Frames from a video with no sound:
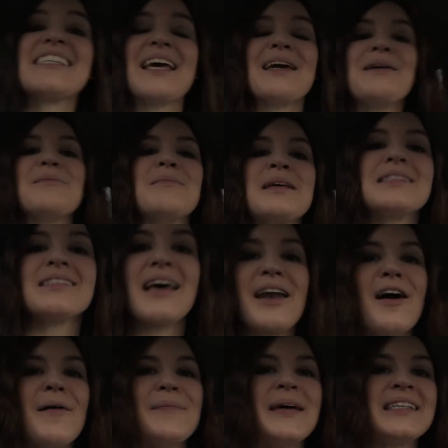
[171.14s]
same
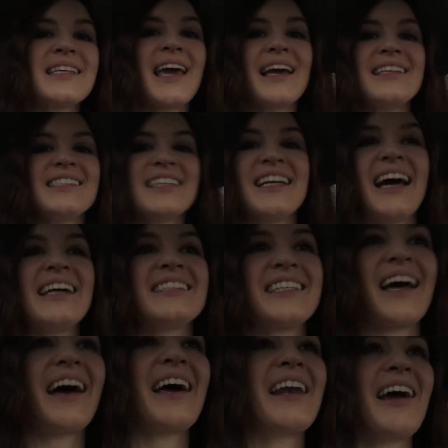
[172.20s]
setup as Casey
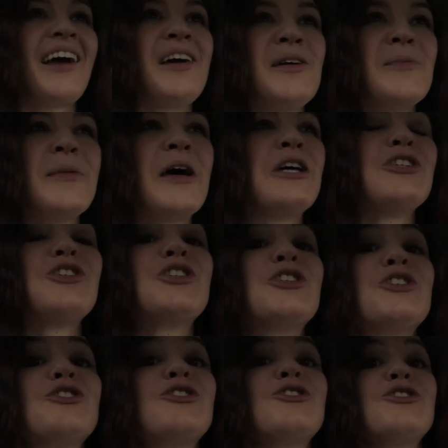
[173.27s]
Neistat and I am
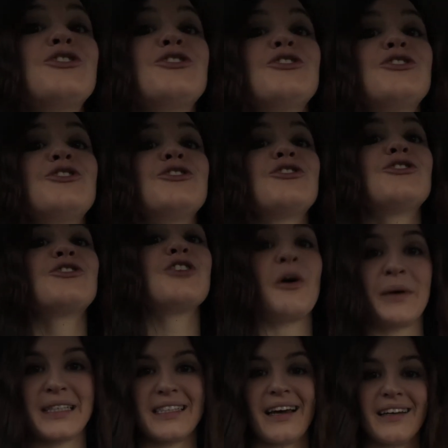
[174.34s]

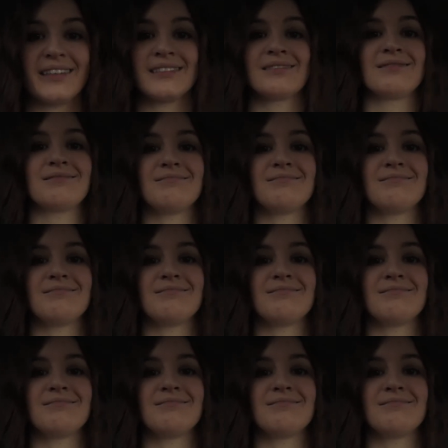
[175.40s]
so excited.